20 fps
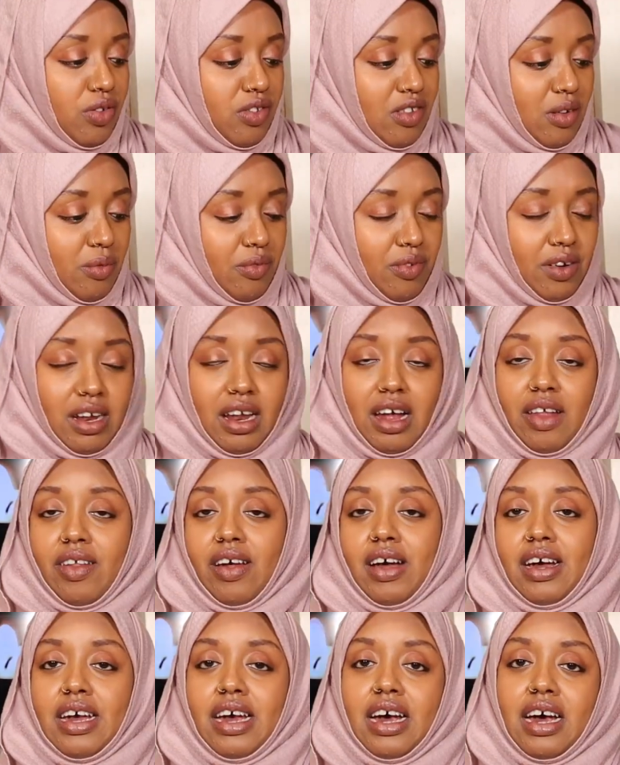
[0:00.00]
or something like
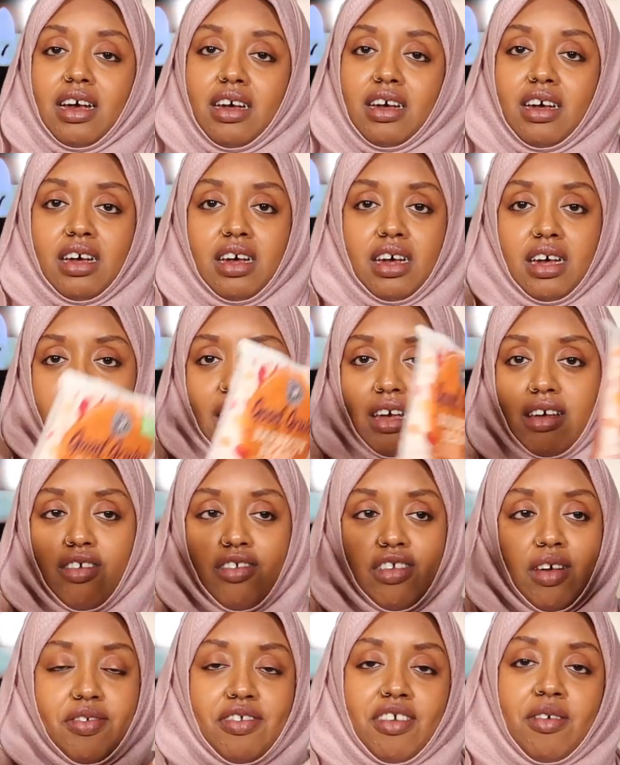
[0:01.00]
that, yeah? Get
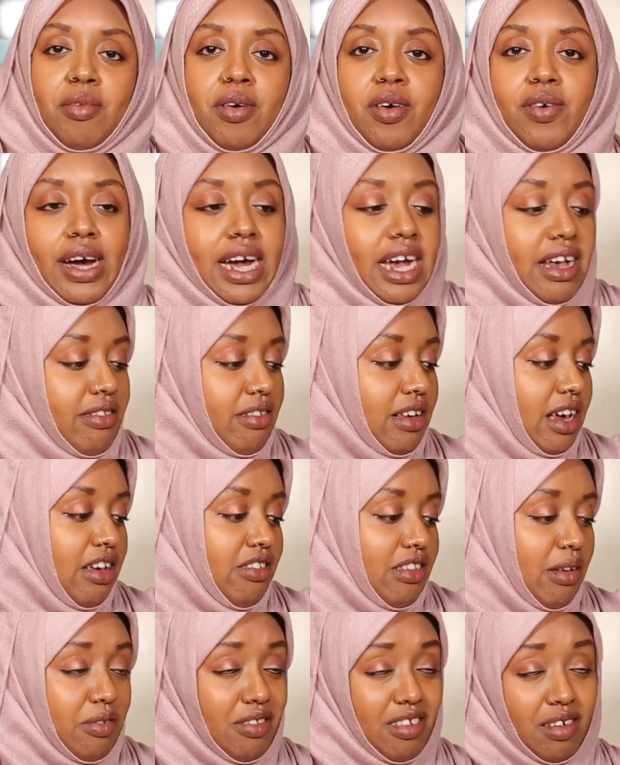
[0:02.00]
yourself some grains, get
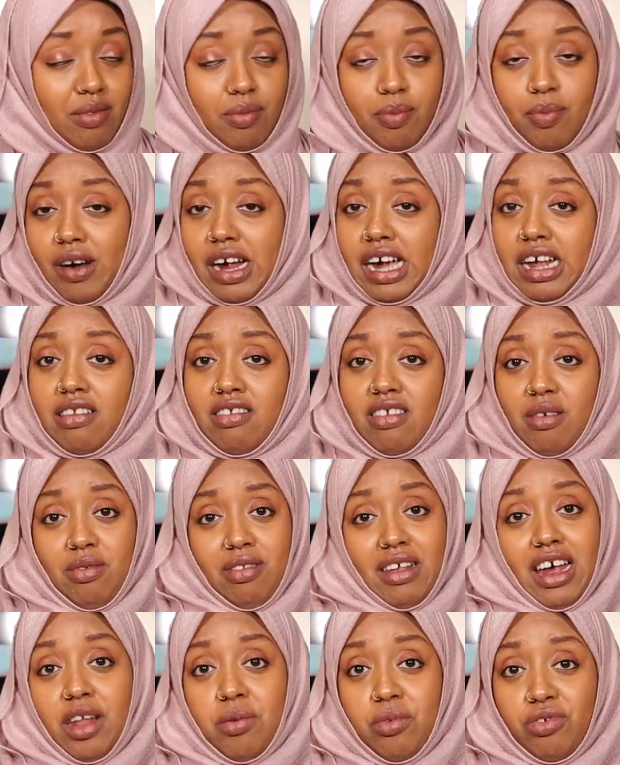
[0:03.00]
yourself some bread, some
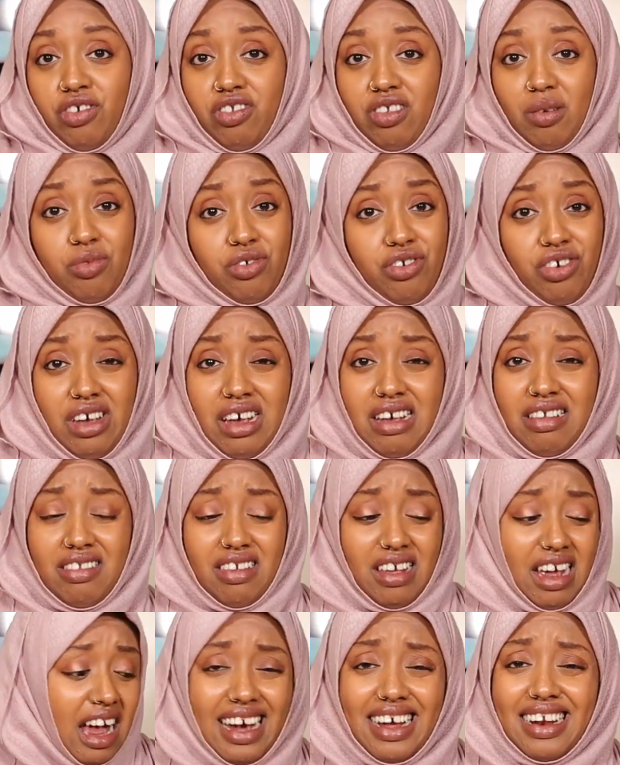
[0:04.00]
sandwiches, some cheese,
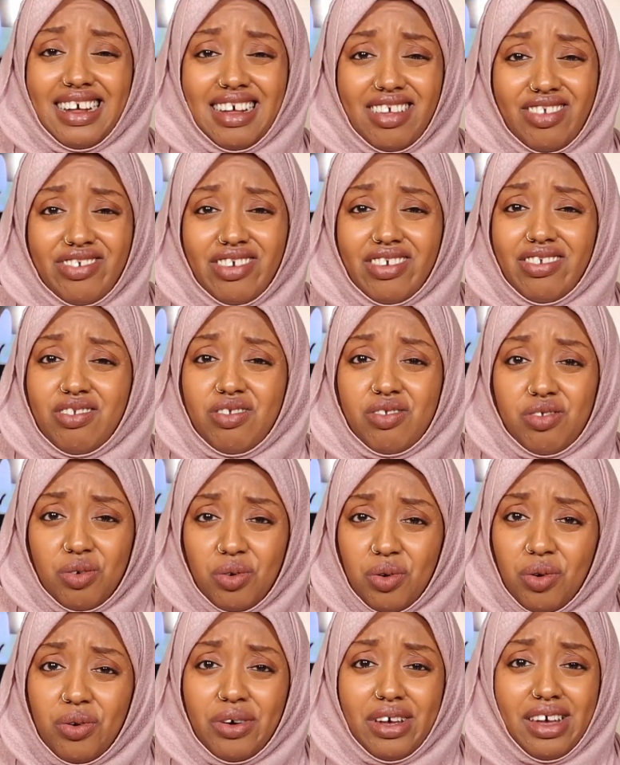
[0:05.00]
and it's just
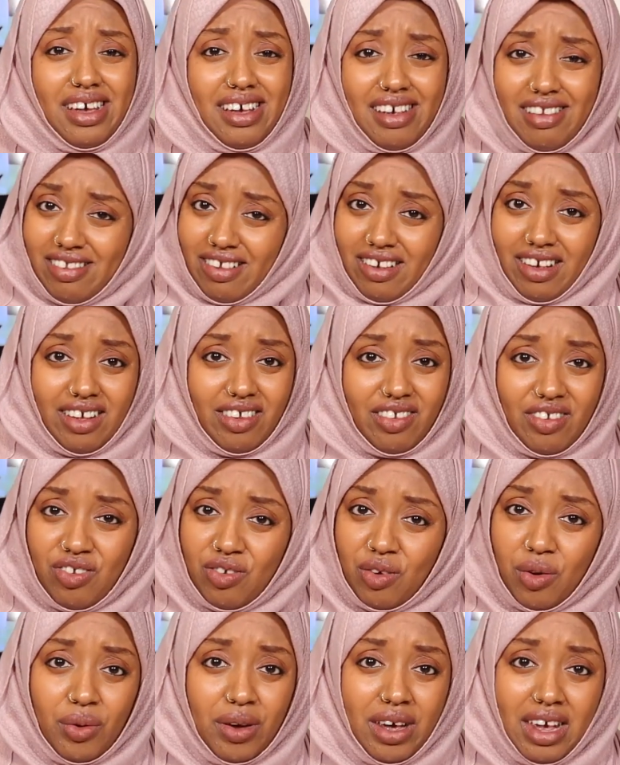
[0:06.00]
so easy,
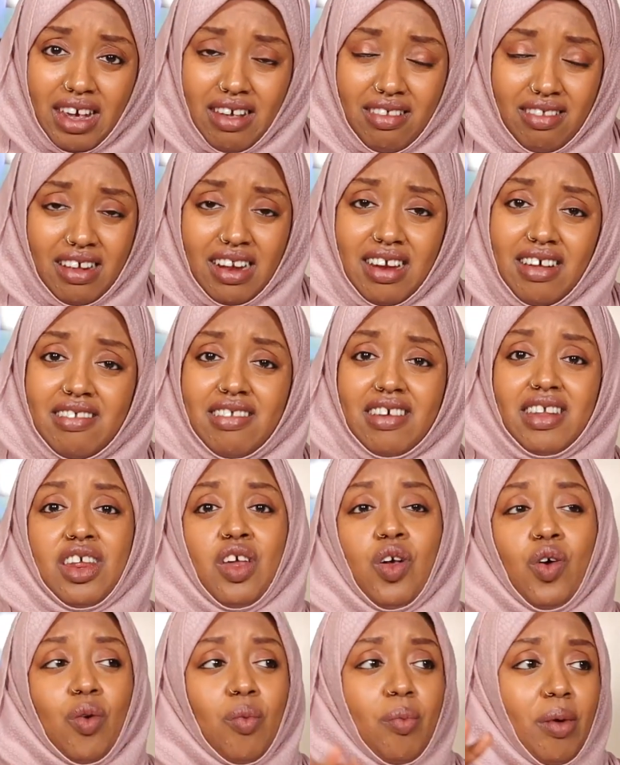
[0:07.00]
so easy. Listen,
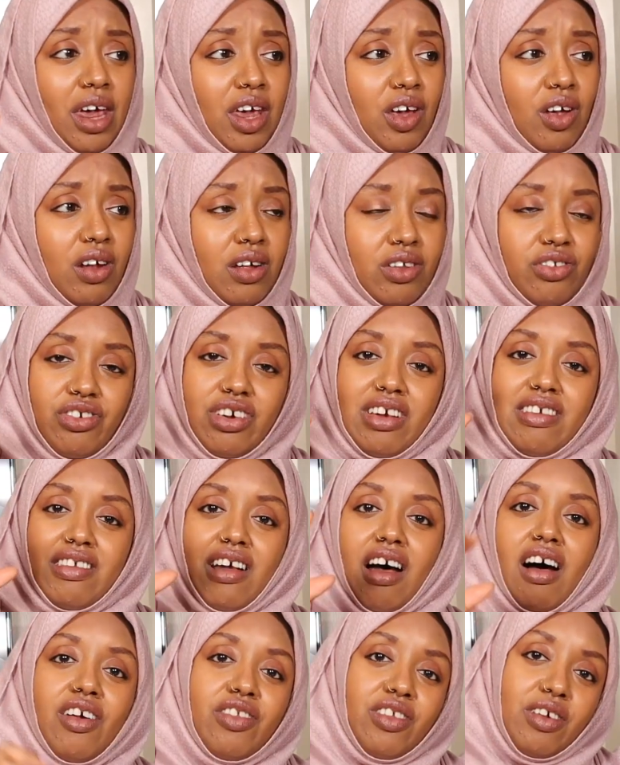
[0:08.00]
you can make your lunches
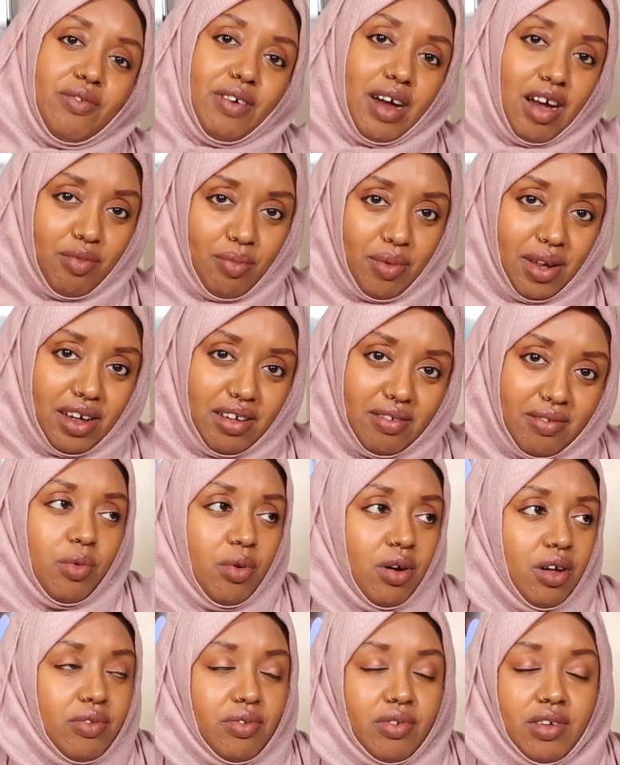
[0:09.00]
under 5 minutes. If you
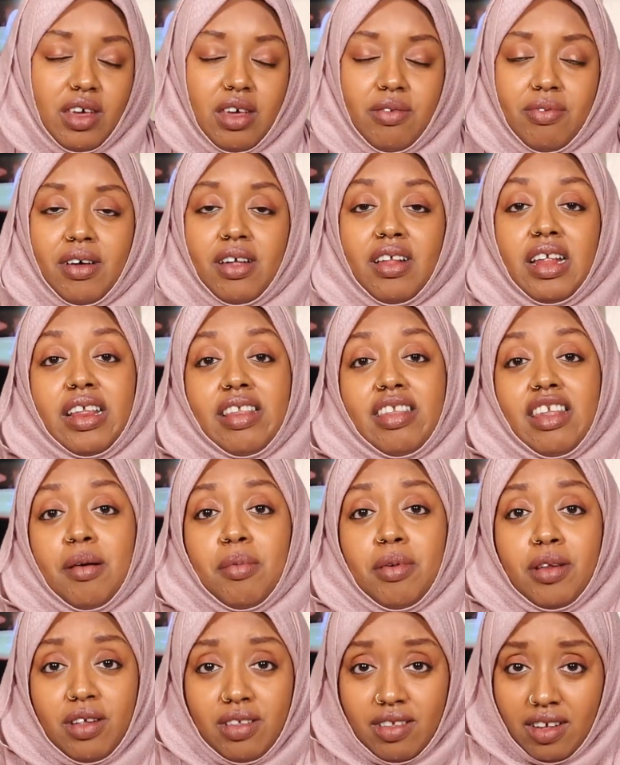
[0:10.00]
want, even
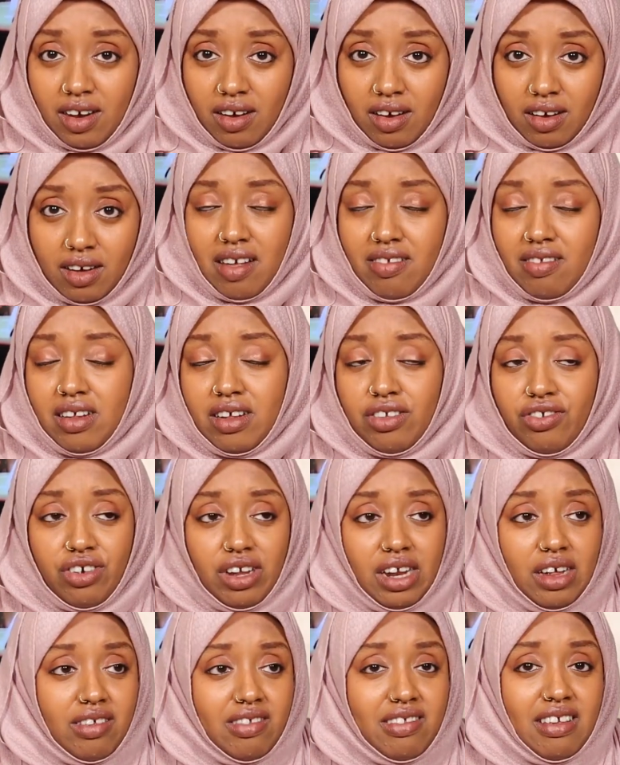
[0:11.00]
double your dinner. That's
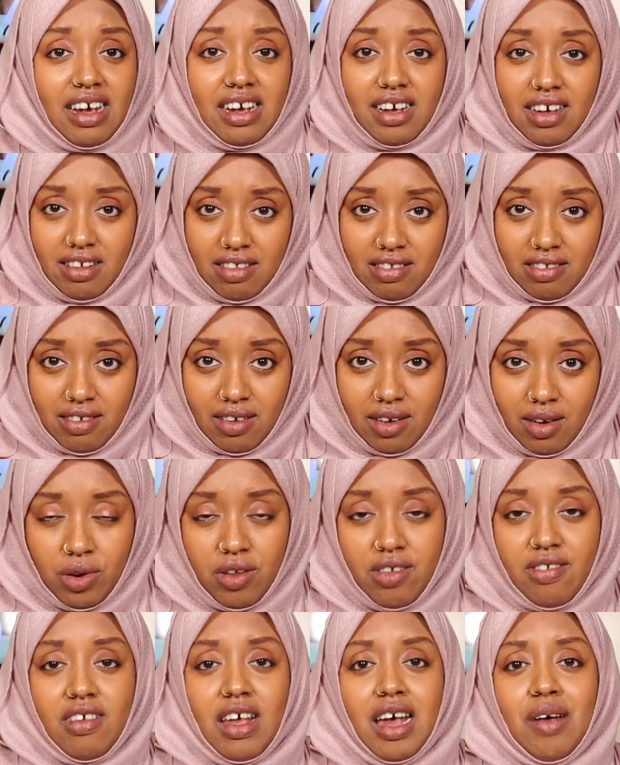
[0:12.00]
literally seconds. When
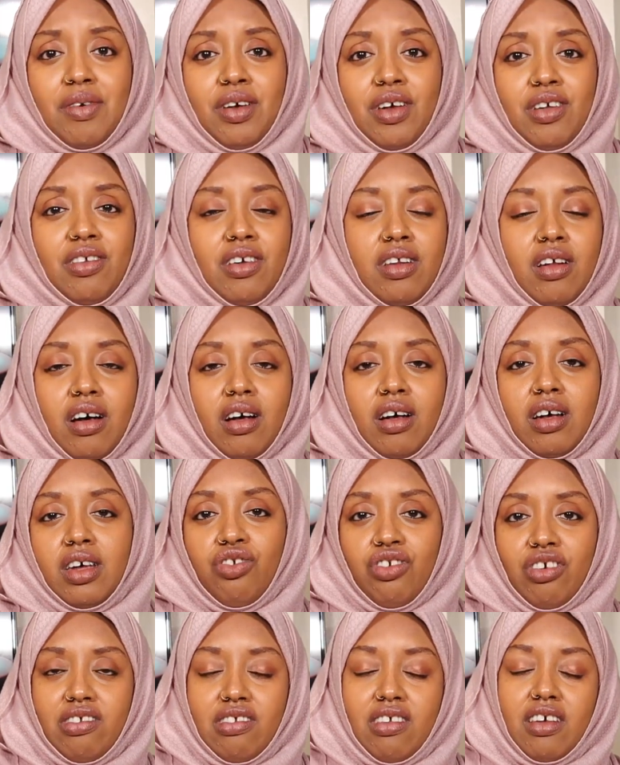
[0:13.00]
you're serving your dinner, you
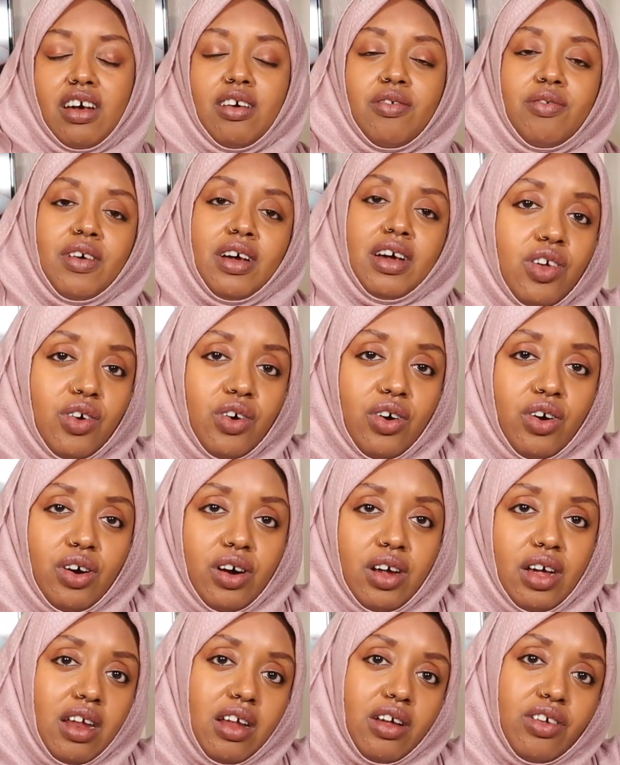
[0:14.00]
just serve
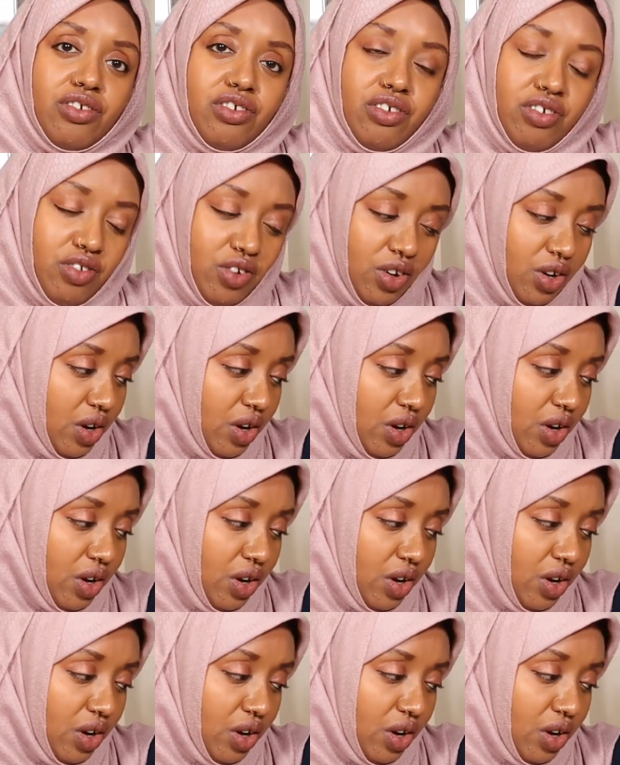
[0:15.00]
your lunch to